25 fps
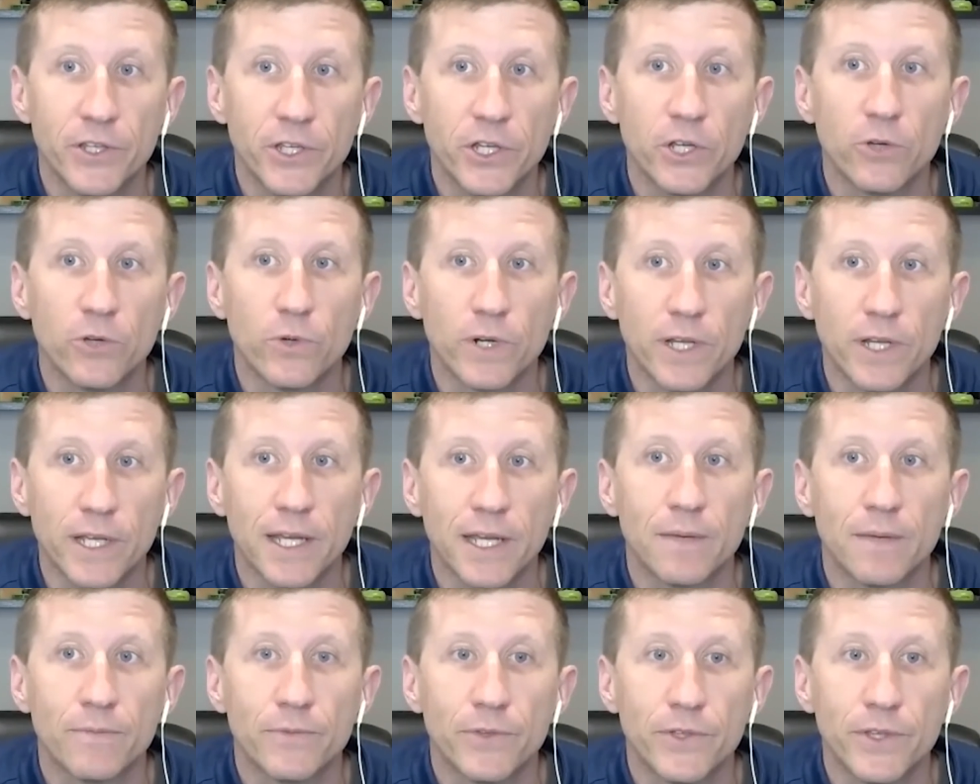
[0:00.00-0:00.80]
When it comes
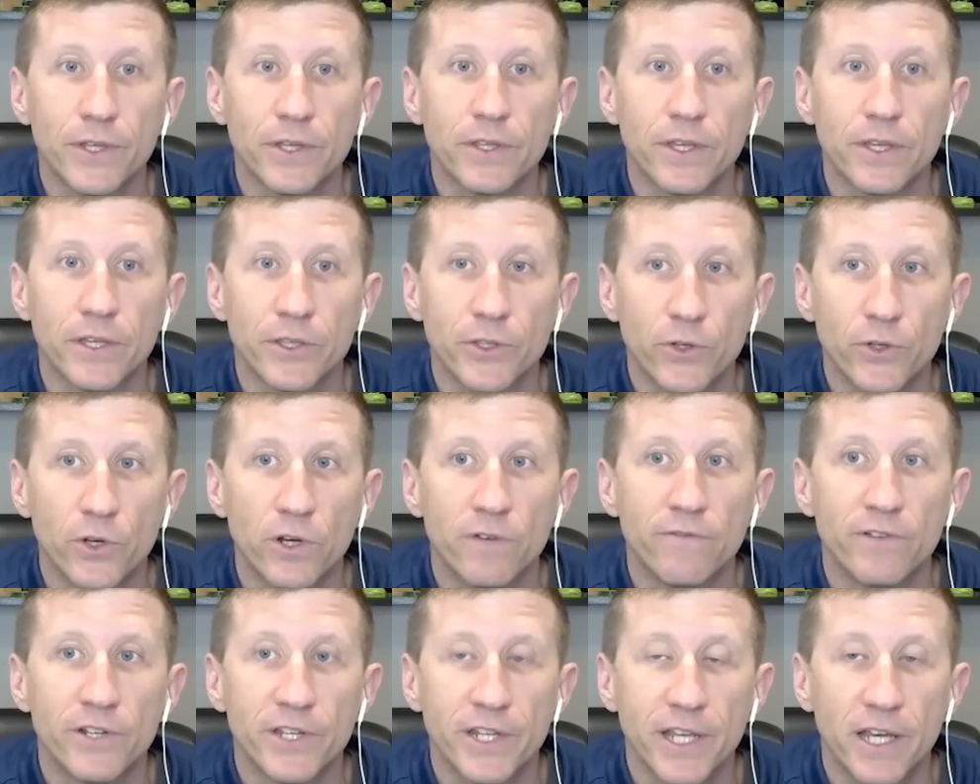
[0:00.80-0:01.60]
to this sort of
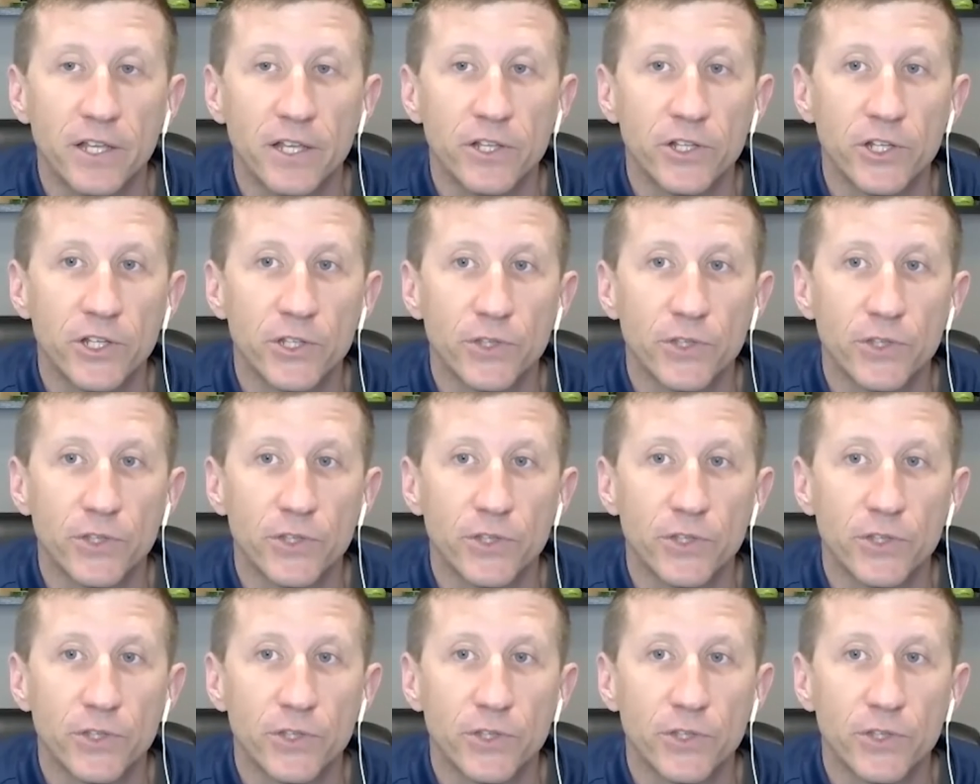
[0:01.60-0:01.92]
intelligence,